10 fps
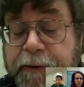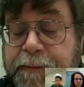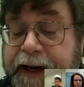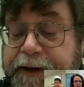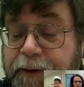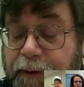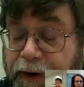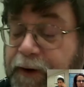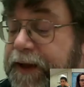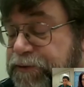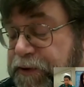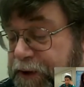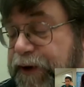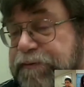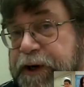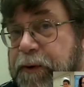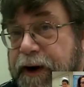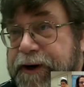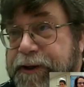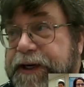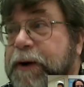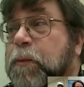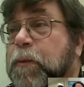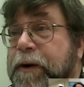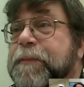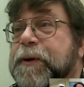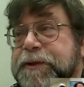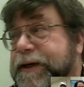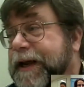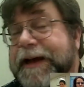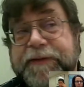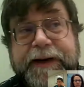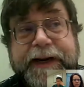But all that's really required is that one person have an